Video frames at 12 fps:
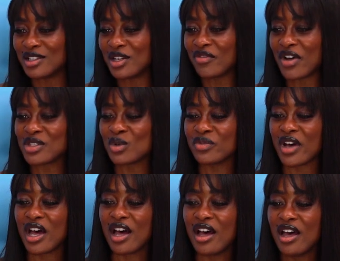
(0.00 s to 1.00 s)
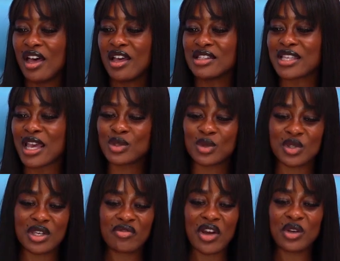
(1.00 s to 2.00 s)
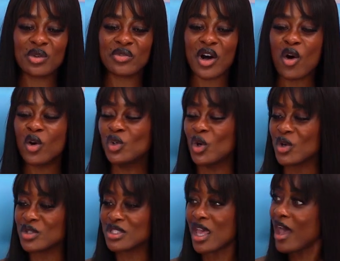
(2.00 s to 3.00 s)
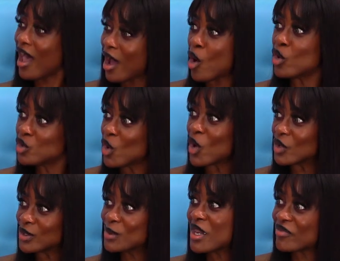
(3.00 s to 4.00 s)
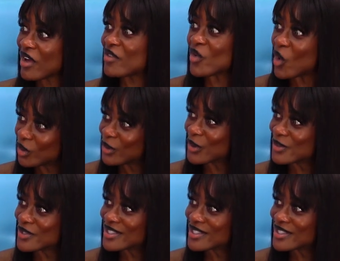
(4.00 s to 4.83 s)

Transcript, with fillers: They fight over titles. They fight over onions. Ah, onions. They fight for onions.